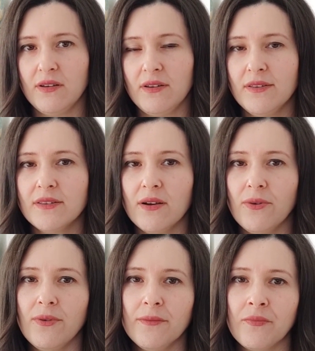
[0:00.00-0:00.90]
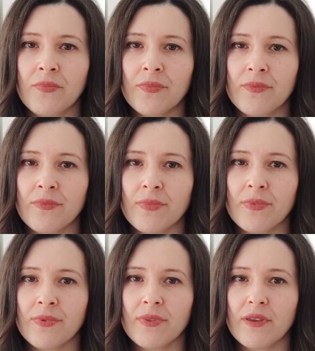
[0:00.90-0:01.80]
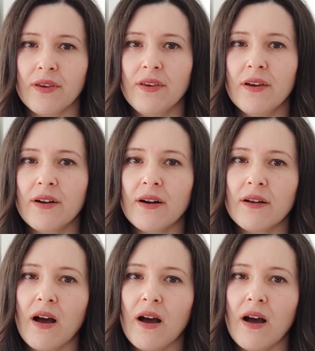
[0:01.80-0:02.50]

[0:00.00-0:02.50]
So here are